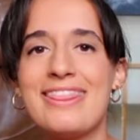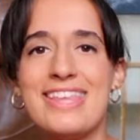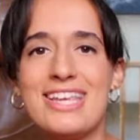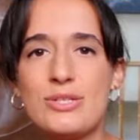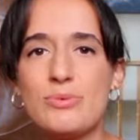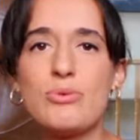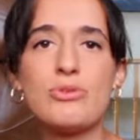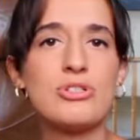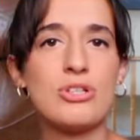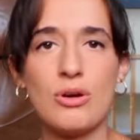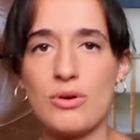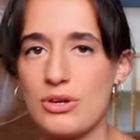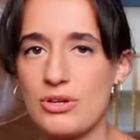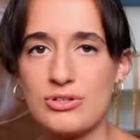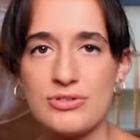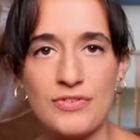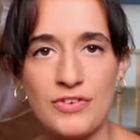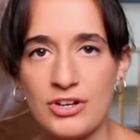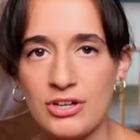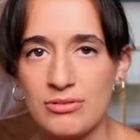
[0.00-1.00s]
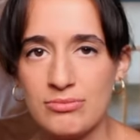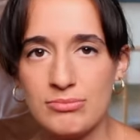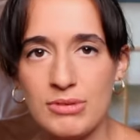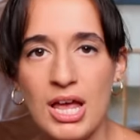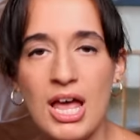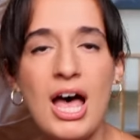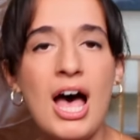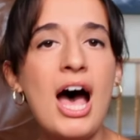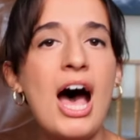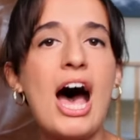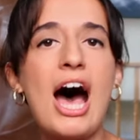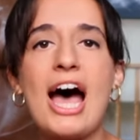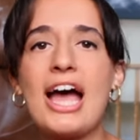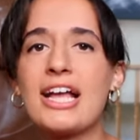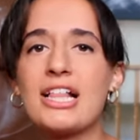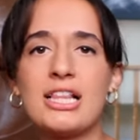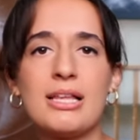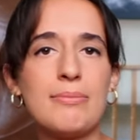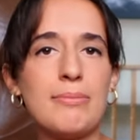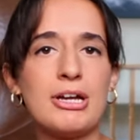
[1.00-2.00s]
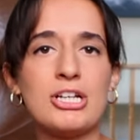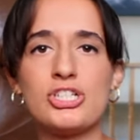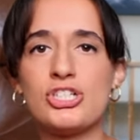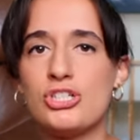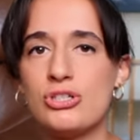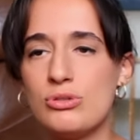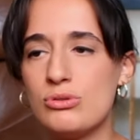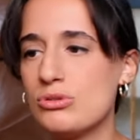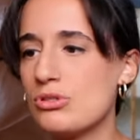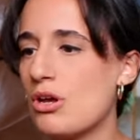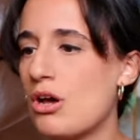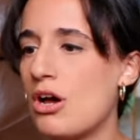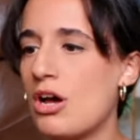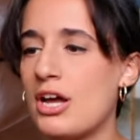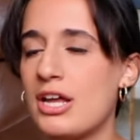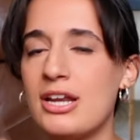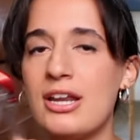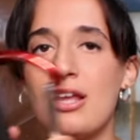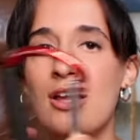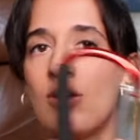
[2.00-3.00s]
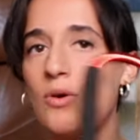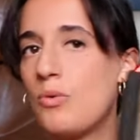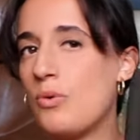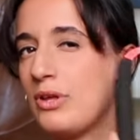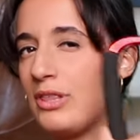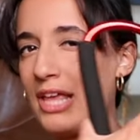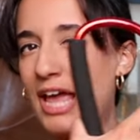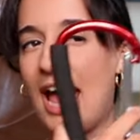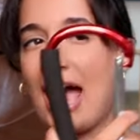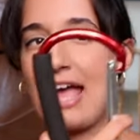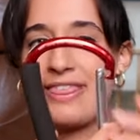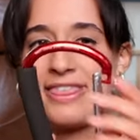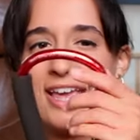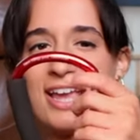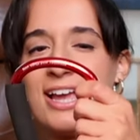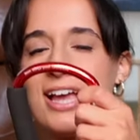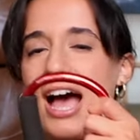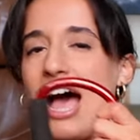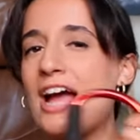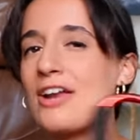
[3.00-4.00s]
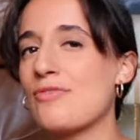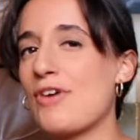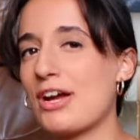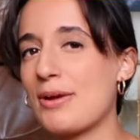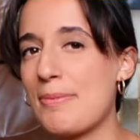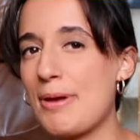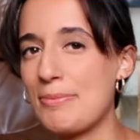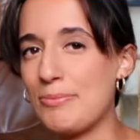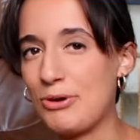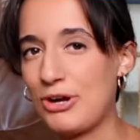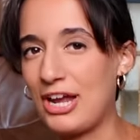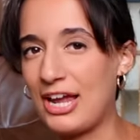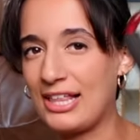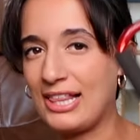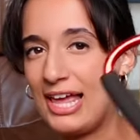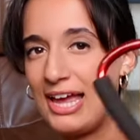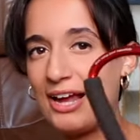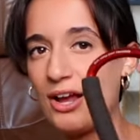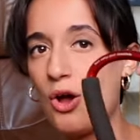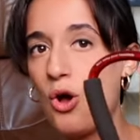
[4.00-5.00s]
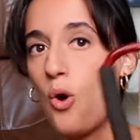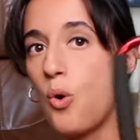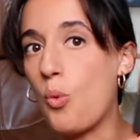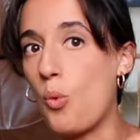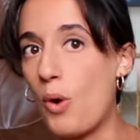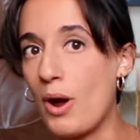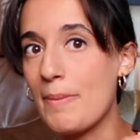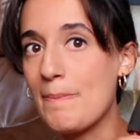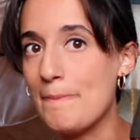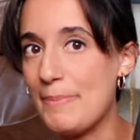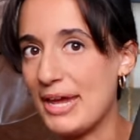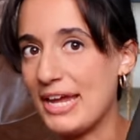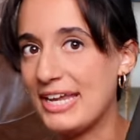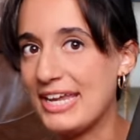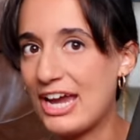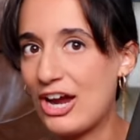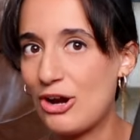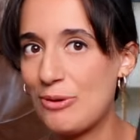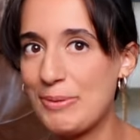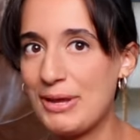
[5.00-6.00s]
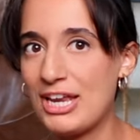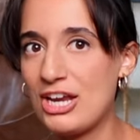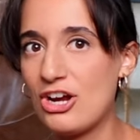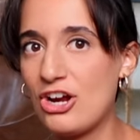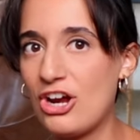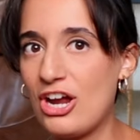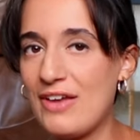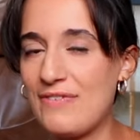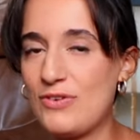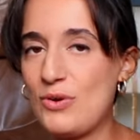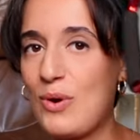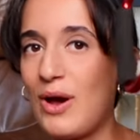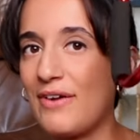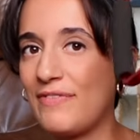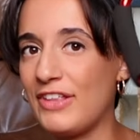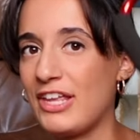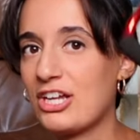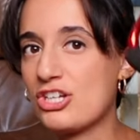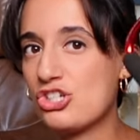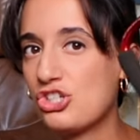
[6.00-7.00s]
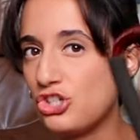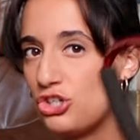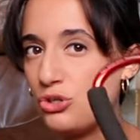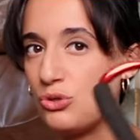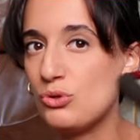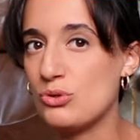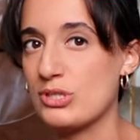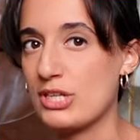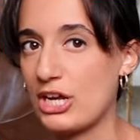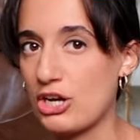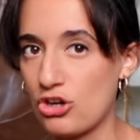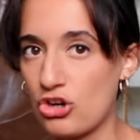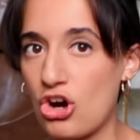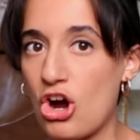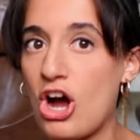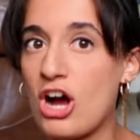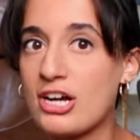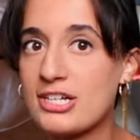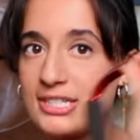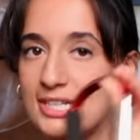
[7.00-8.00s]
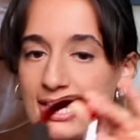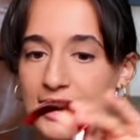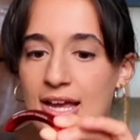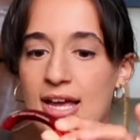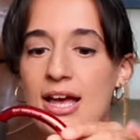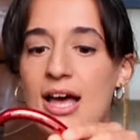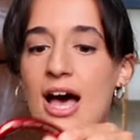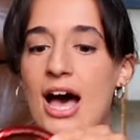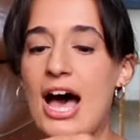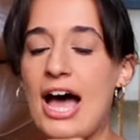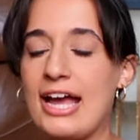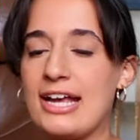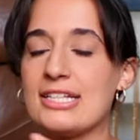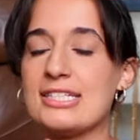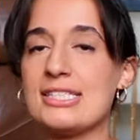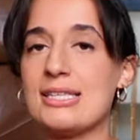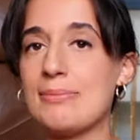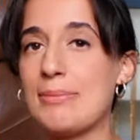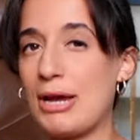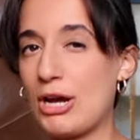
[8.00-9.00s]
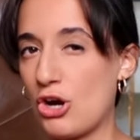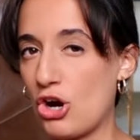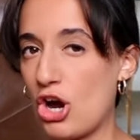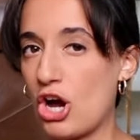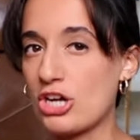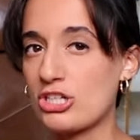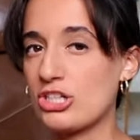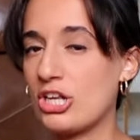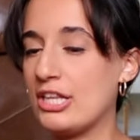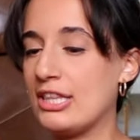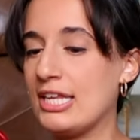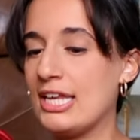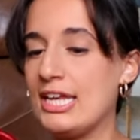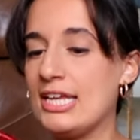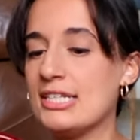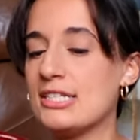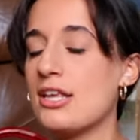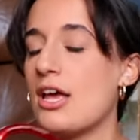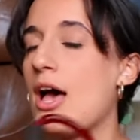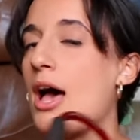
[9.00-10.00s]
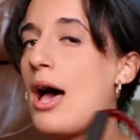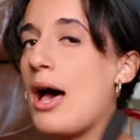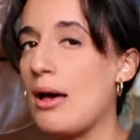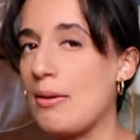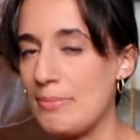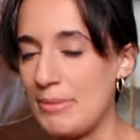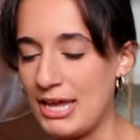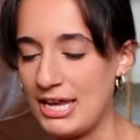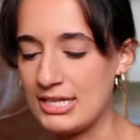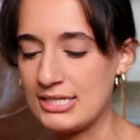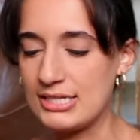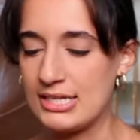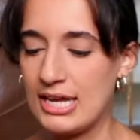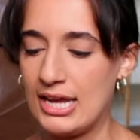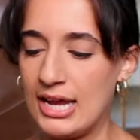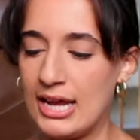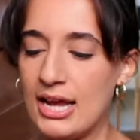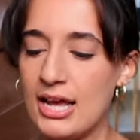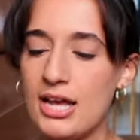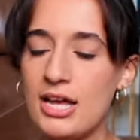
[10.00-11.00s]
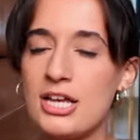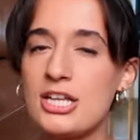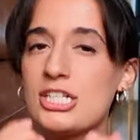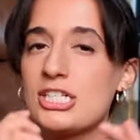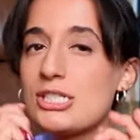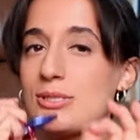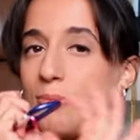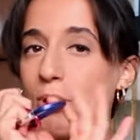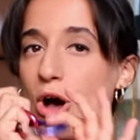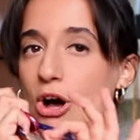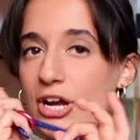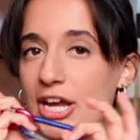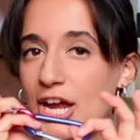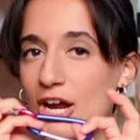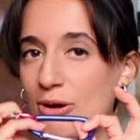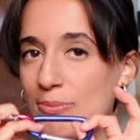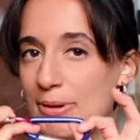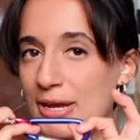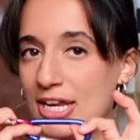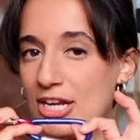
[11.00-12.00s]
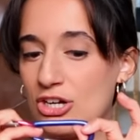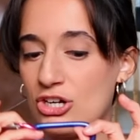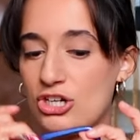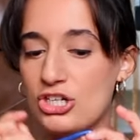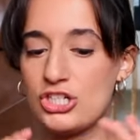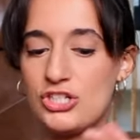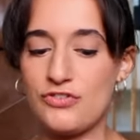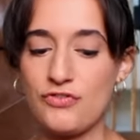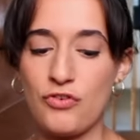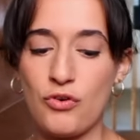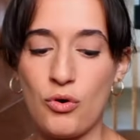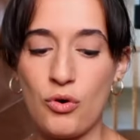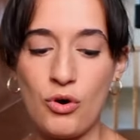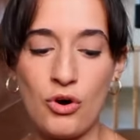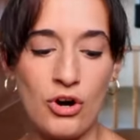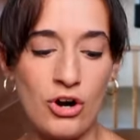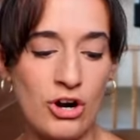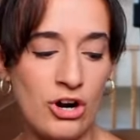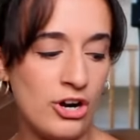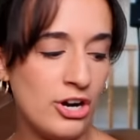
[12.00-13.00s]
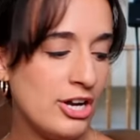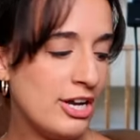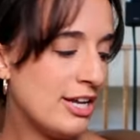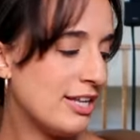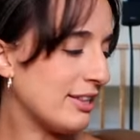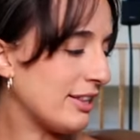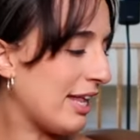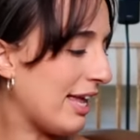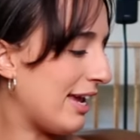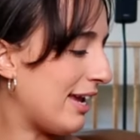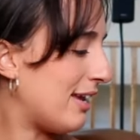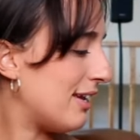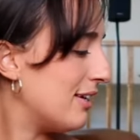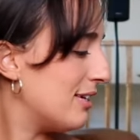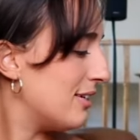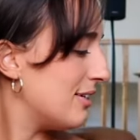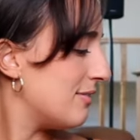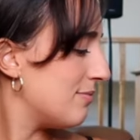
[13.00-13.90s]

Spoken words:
These were so useful. I clip my shoes on with, I think I'd recommend bringing like 1 big carabiner if you have like shoes, like Crocs. Like I could slip my Crocs on these. Amazing. Small carabiners for like,